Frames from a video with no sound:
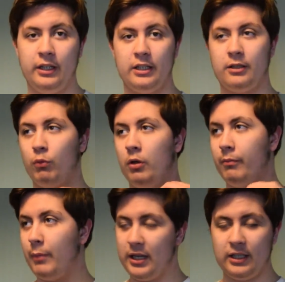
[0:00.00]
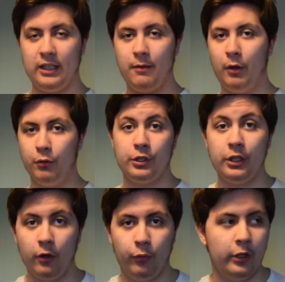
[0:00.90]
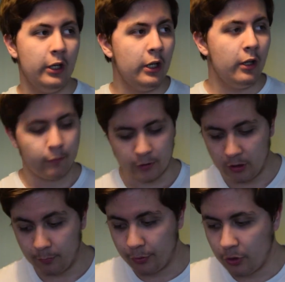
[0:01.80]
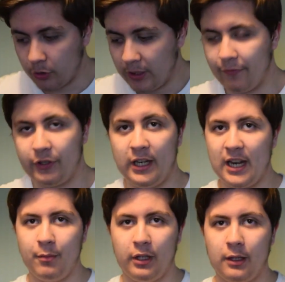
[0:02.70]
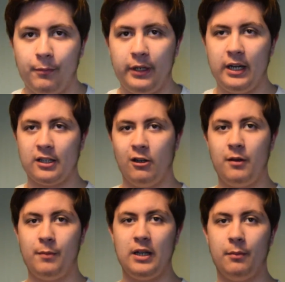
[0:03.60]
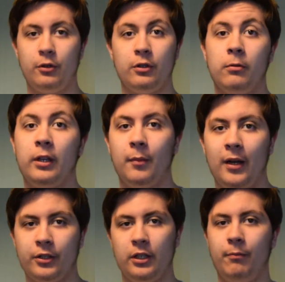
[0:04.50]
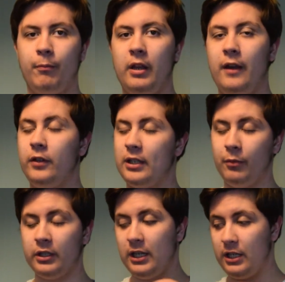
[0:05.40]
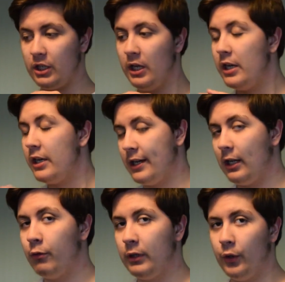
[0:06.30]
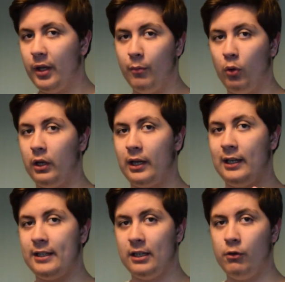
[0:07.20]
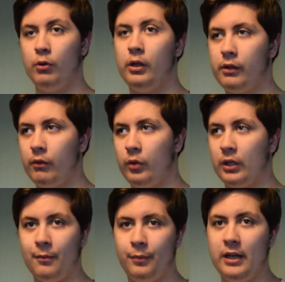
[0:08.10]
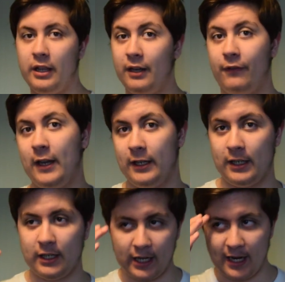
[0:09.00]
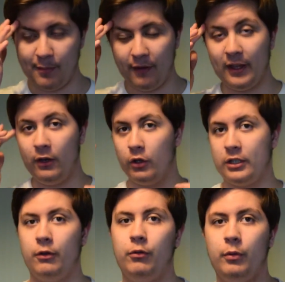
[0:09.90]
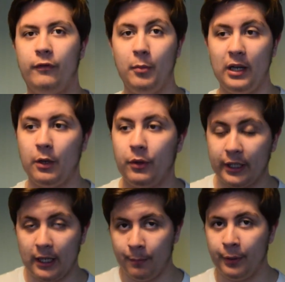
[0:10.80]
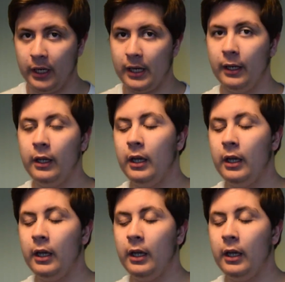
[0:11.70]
It's what makes it most known. For example, you're not going to have your name of the company necessarily be the most known thing about it. If someone sees your logo, they're more likely to know your company than if they see your name if they're not so familiar with the company.